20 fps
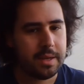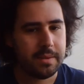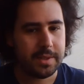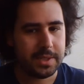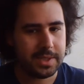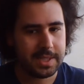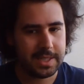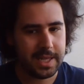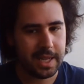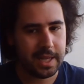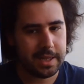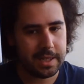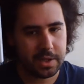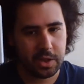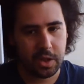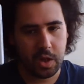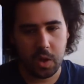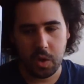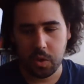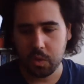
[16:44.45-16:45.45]
But Stella
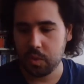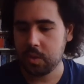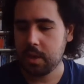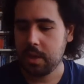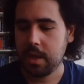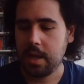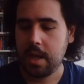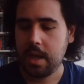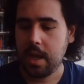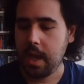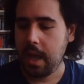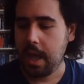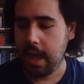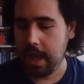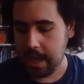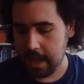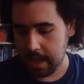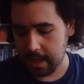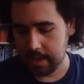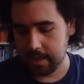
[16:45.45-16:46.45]
Glow
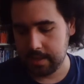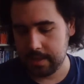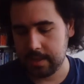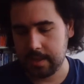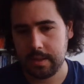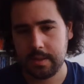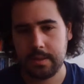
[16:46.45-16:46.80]
and